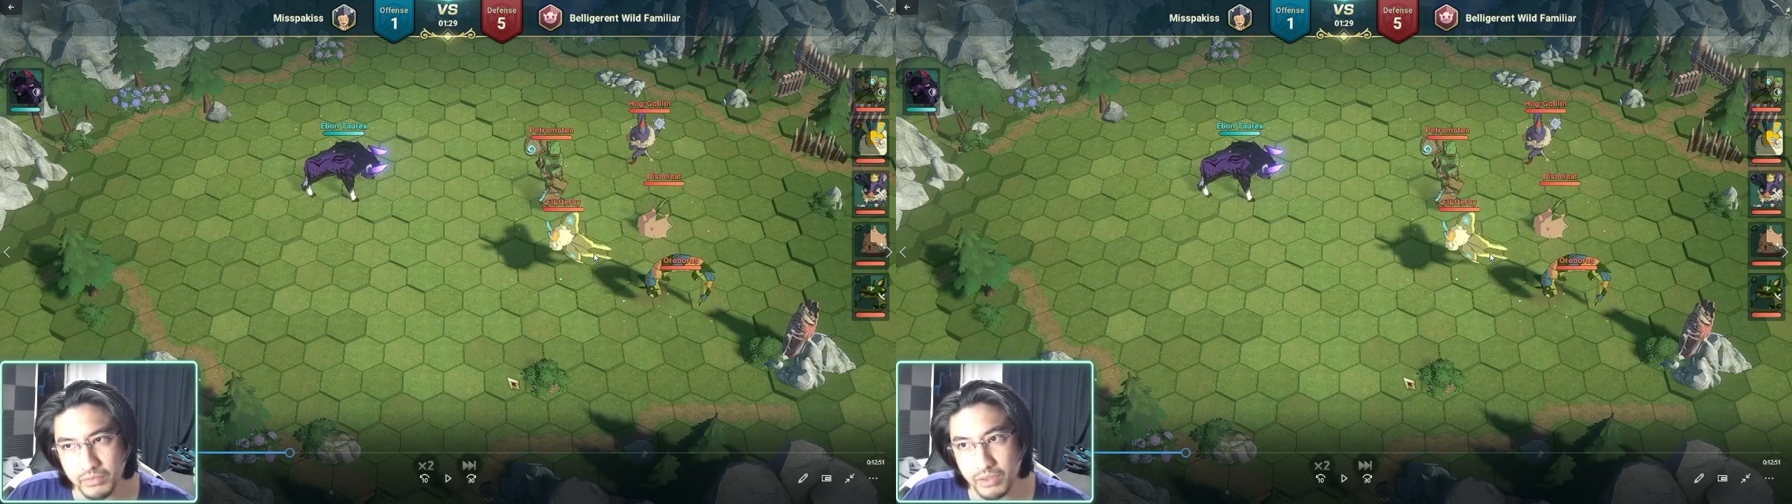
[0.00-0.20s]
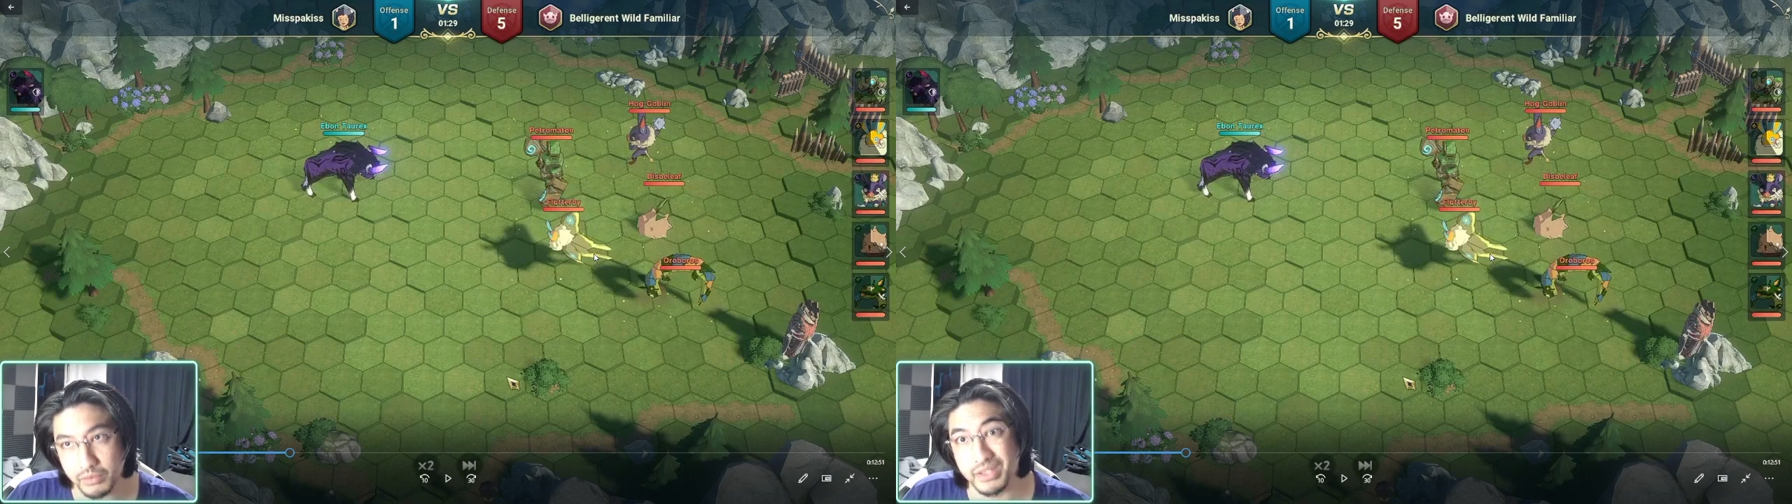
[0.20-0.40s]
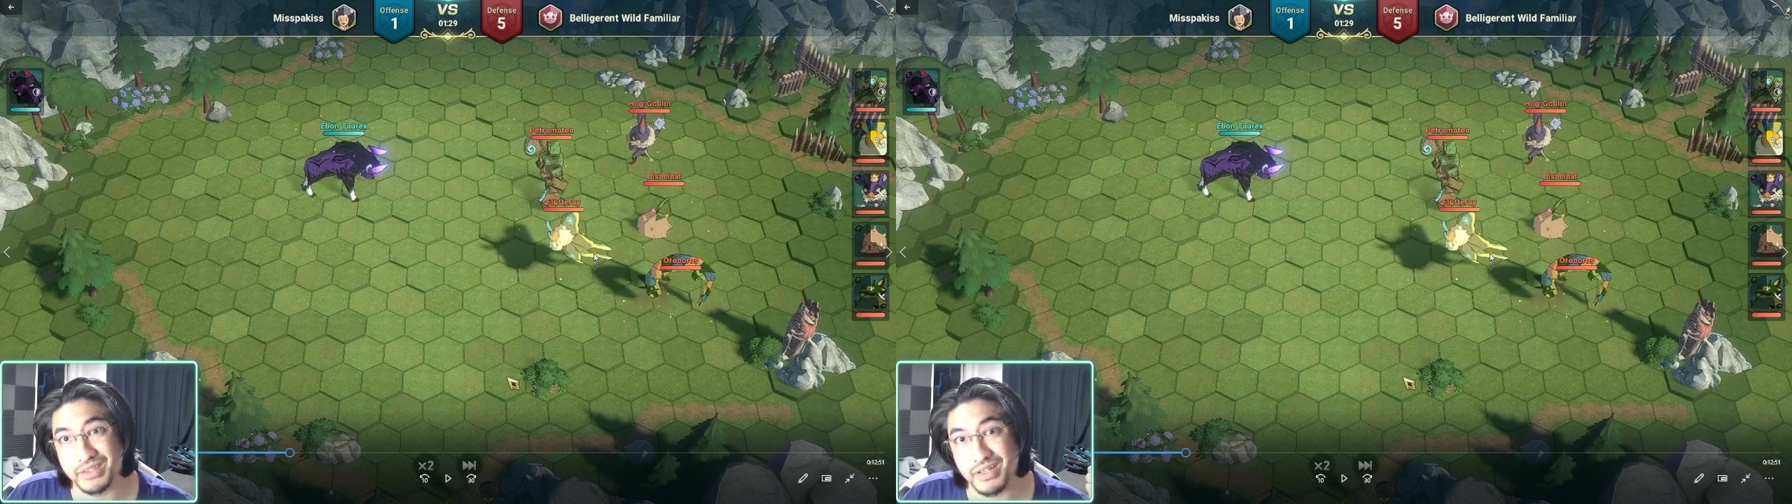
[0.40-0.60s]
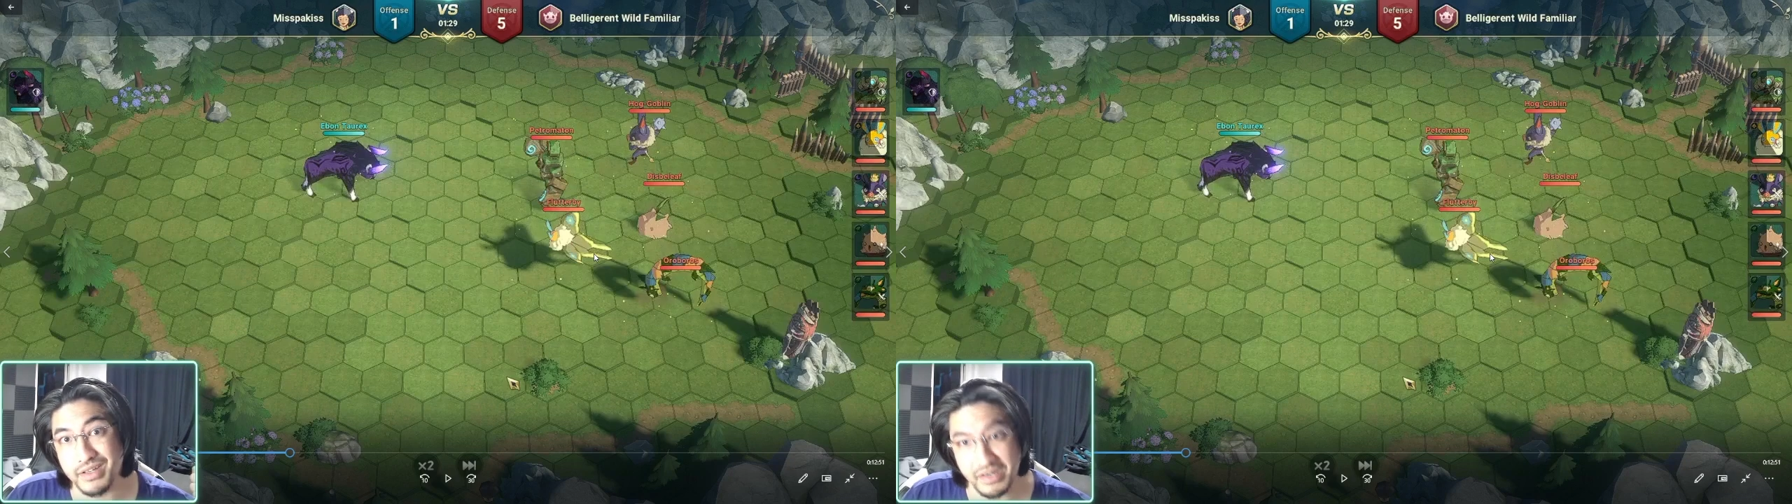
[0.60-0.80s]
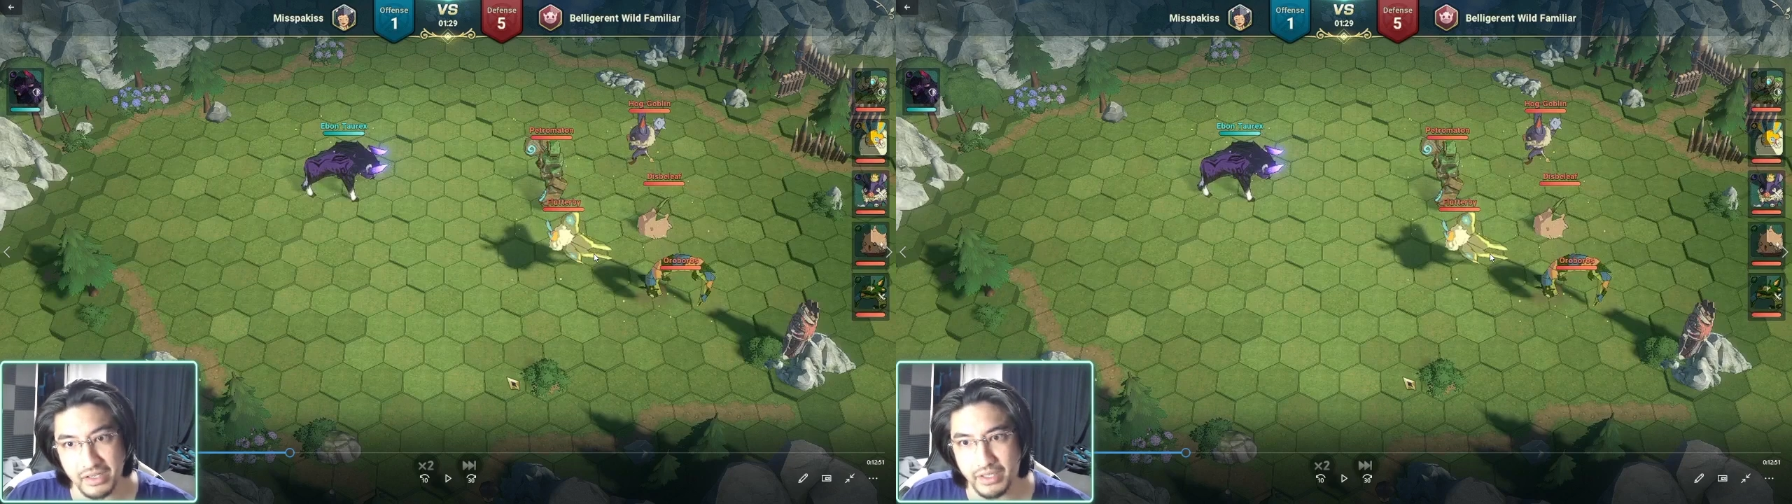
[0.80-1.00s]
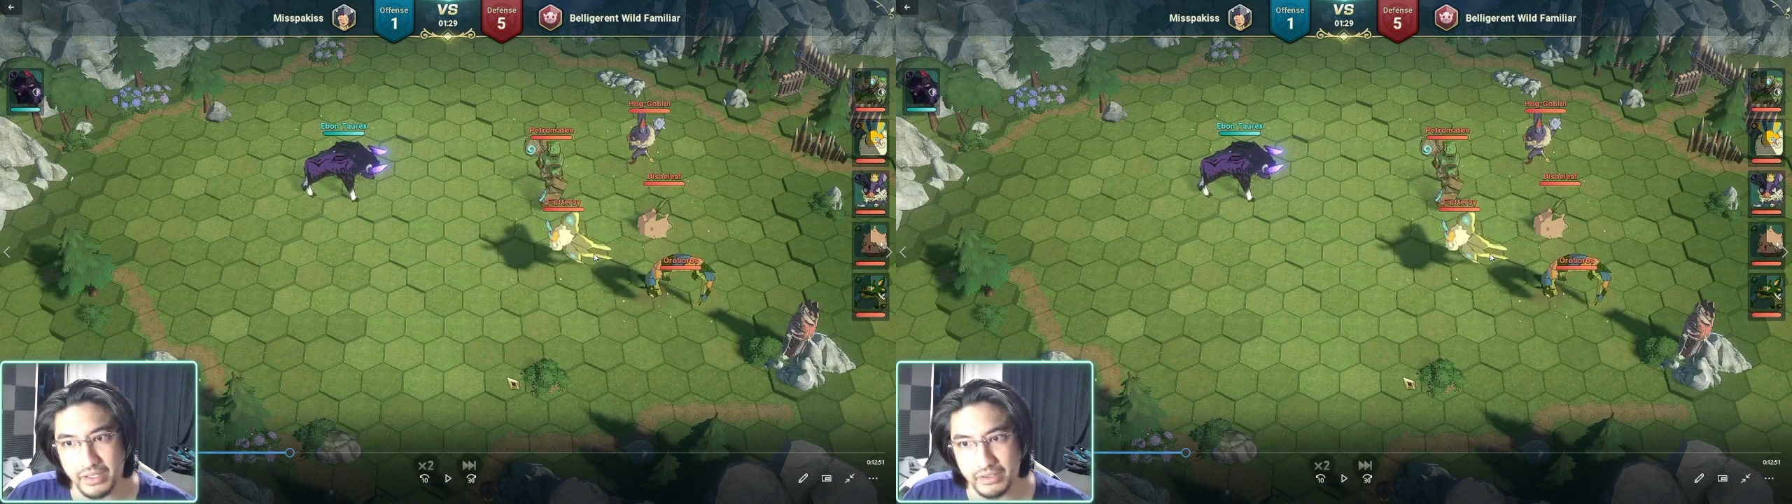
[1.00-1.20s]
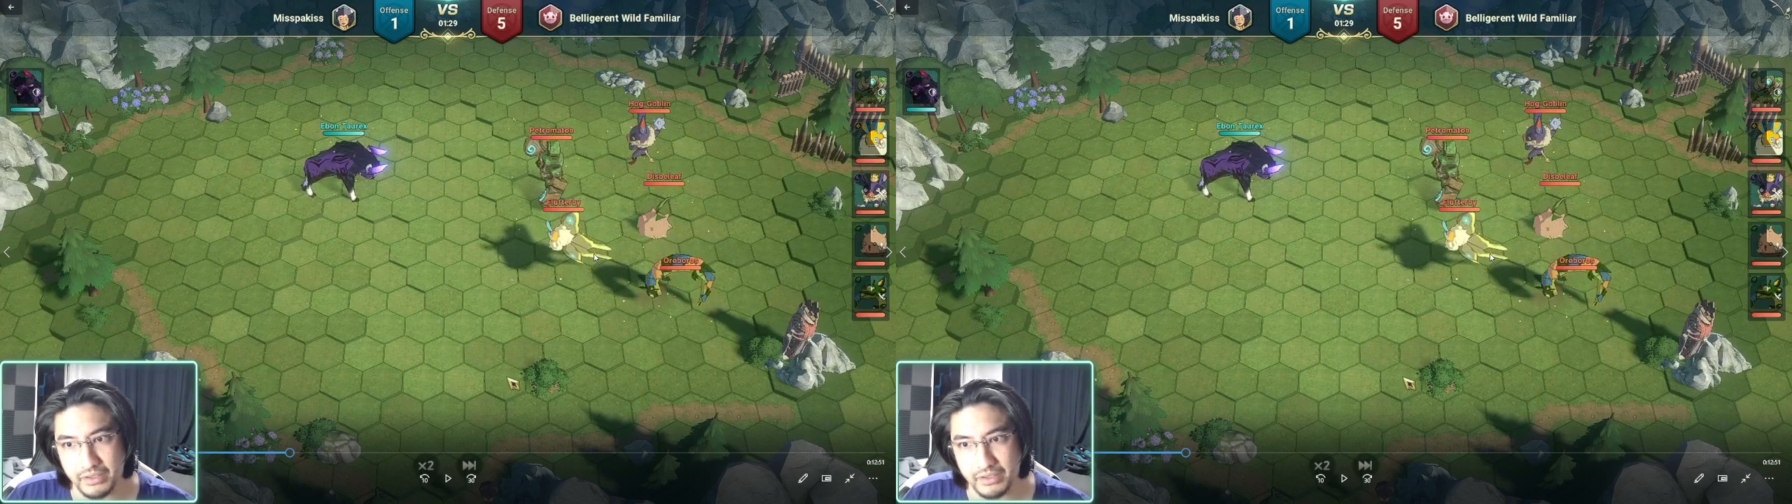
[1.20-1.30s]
309